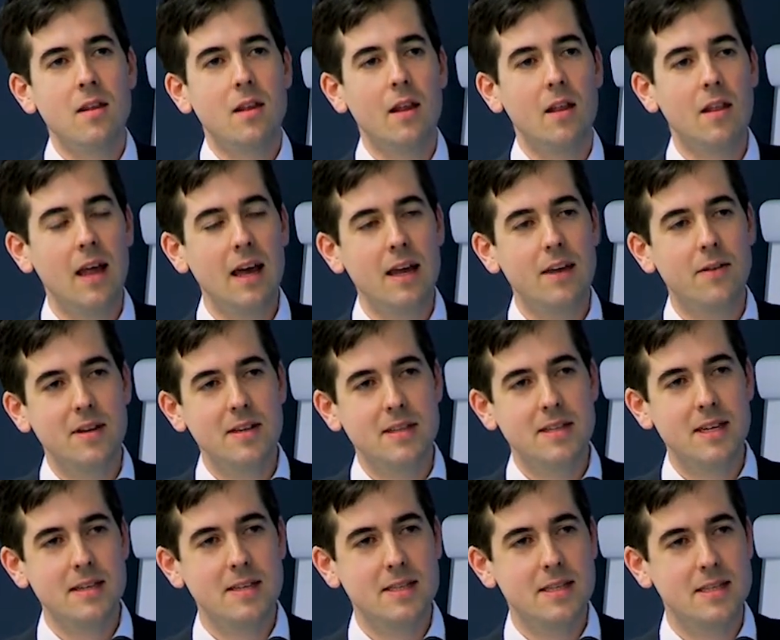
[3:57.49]
lack of
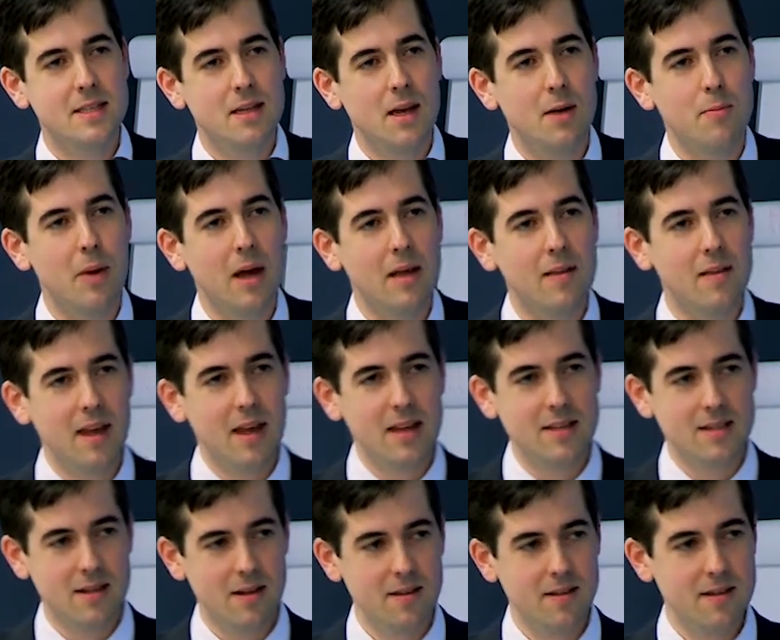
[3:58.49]
consensus about the
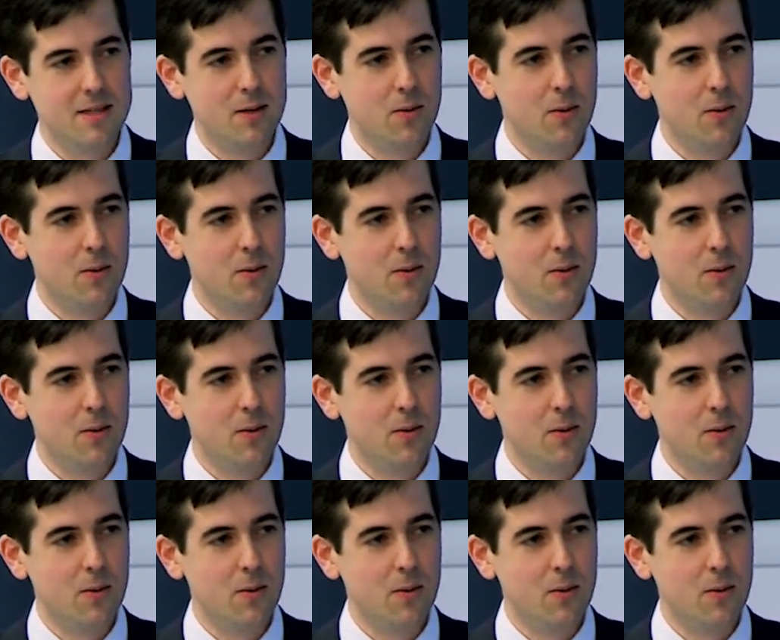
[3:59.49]
answer to this